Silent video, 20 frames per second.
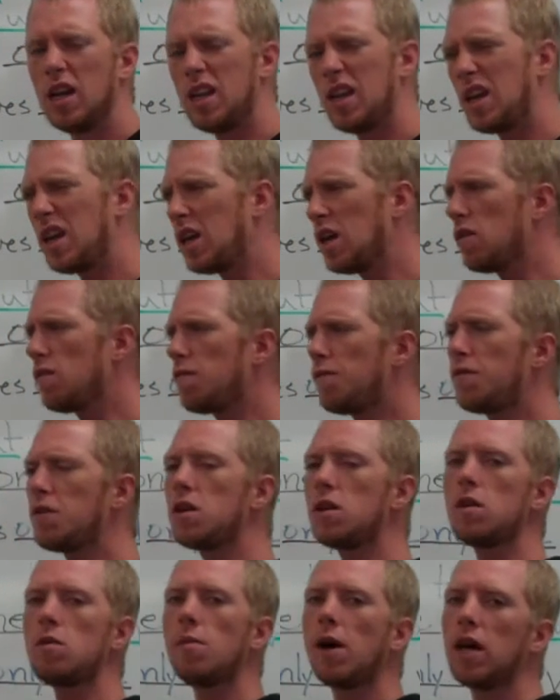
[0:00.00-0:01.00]
an
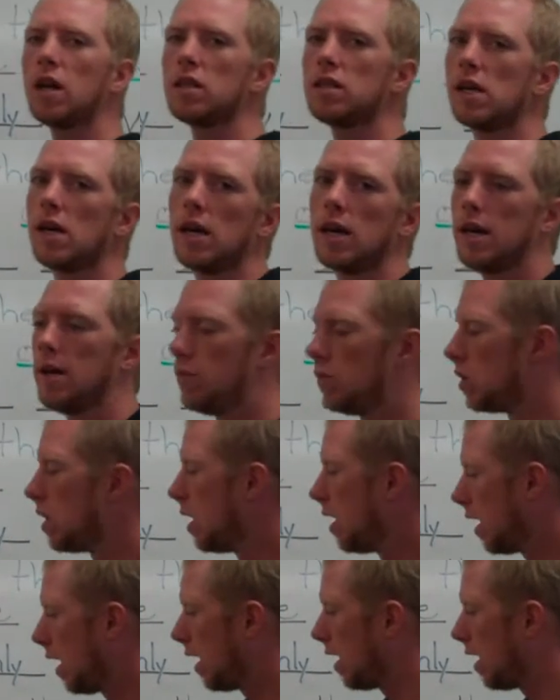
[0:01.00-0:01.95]
infinite amount of times,